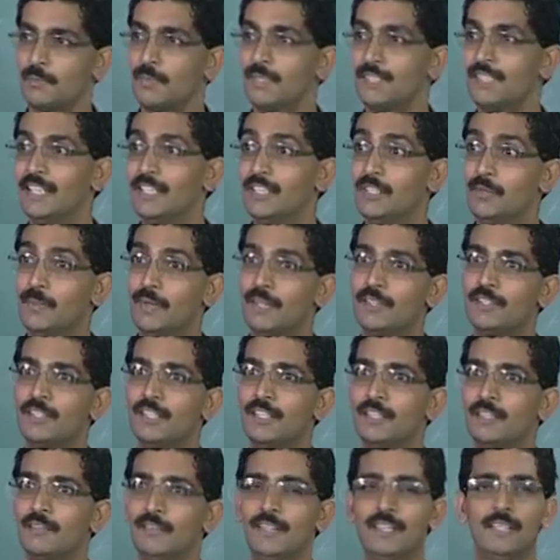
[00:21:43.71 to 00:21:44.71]
But then you might say
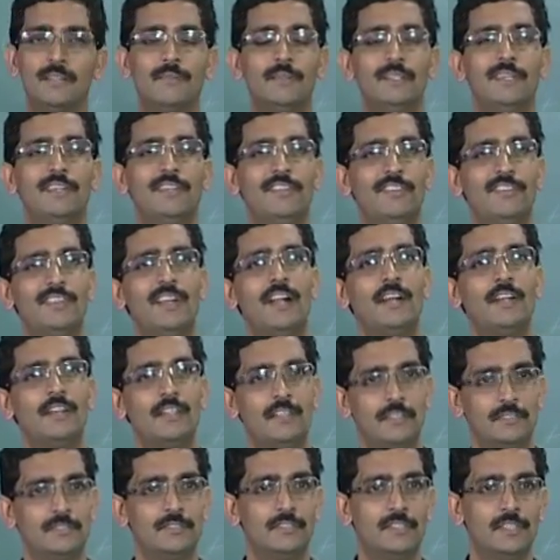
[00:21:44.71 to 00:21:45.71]
that, wait a minute, this is not
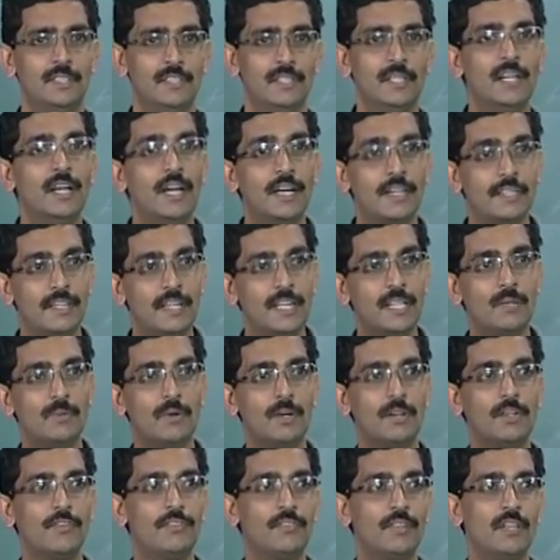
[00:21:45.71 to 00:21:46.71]
enough, I really
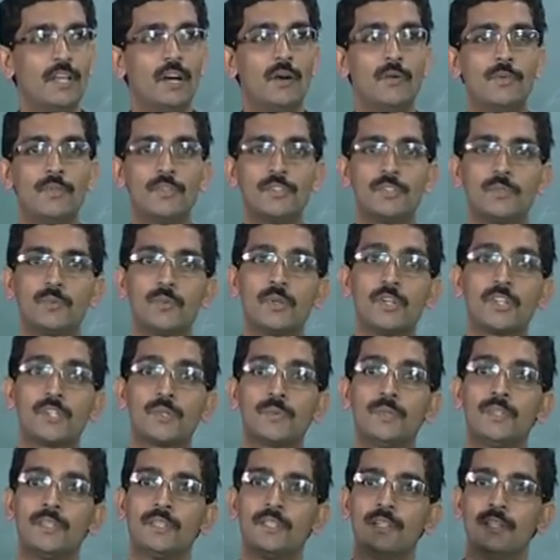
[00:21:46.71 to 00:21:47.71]
want to see how this works
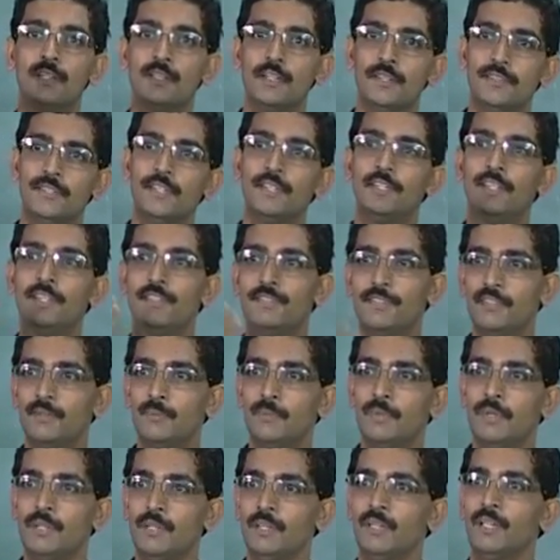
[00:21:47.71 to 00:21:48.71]
with say
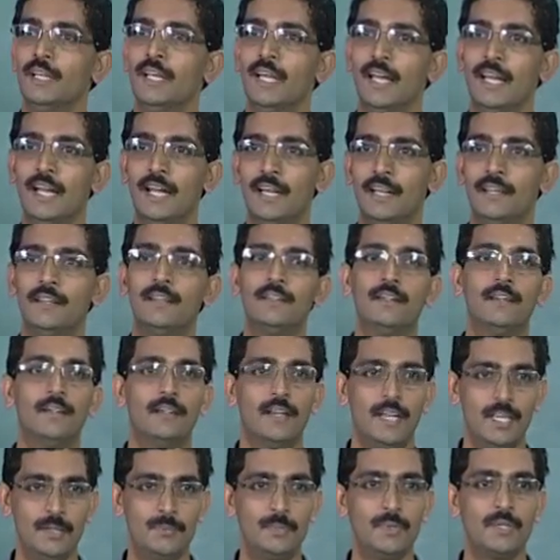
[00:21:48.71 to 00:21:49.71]
TCP and
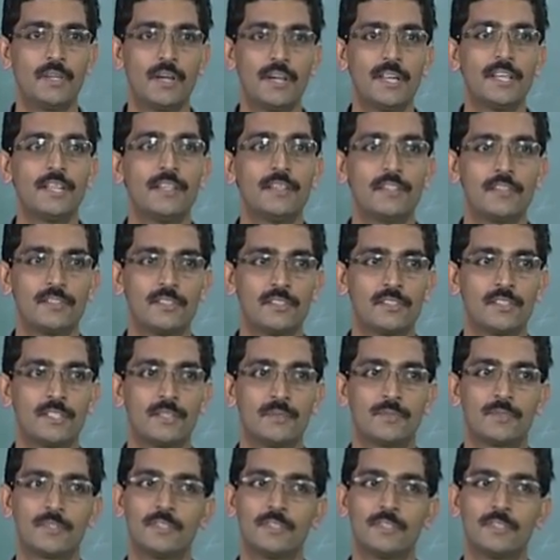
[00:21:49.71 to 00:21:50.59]
IP running in the system.